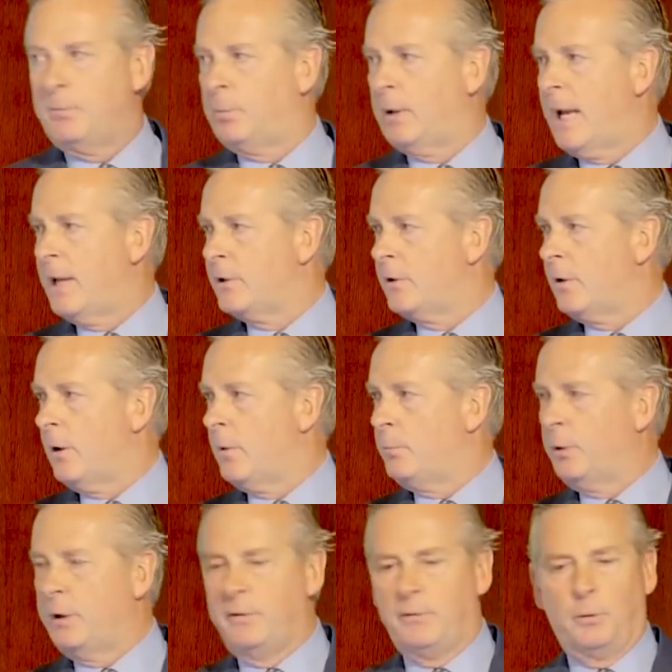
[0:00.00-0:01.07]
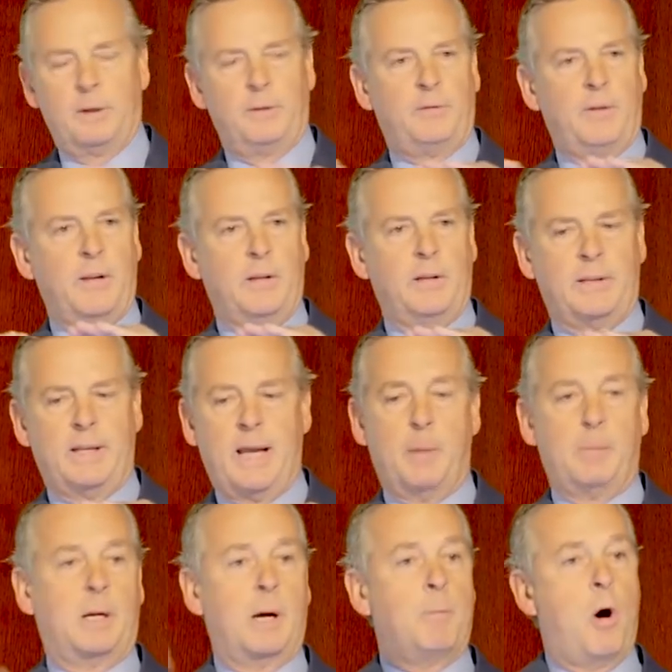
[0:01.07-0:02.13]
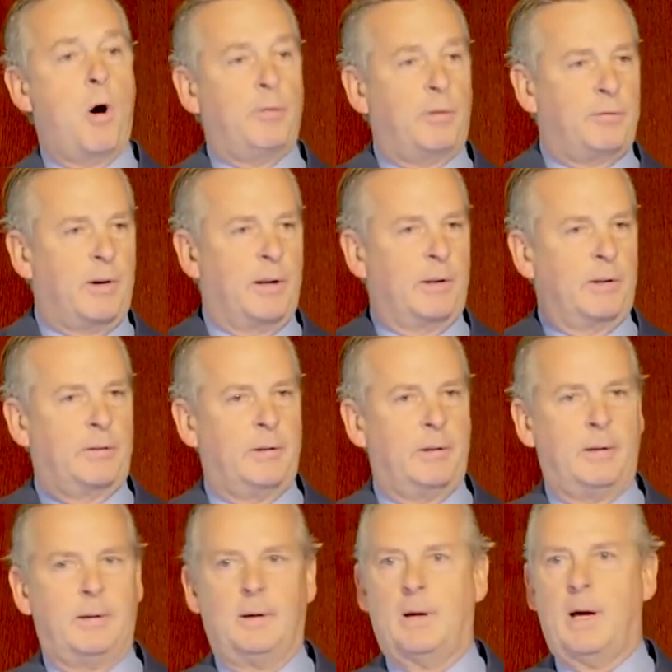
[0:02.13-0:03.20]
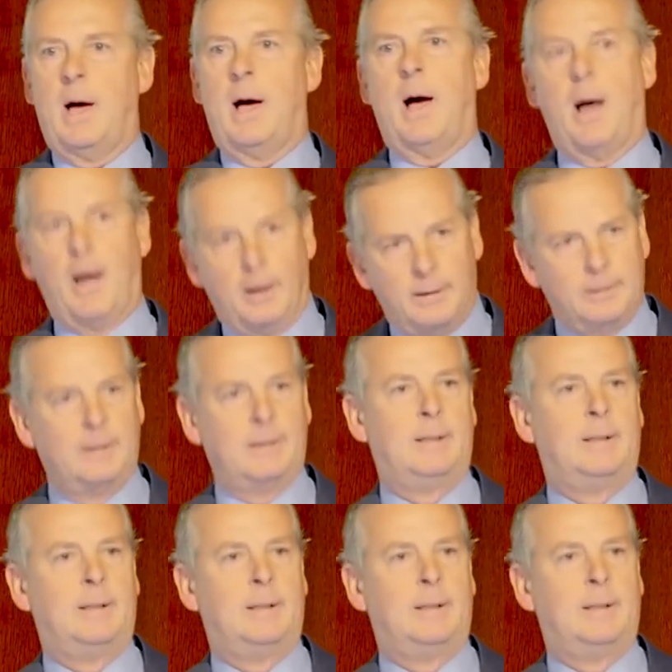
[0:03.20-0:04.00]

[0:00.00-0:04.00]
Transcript: Plans are pretty fully funded and now become overfunded. Ha!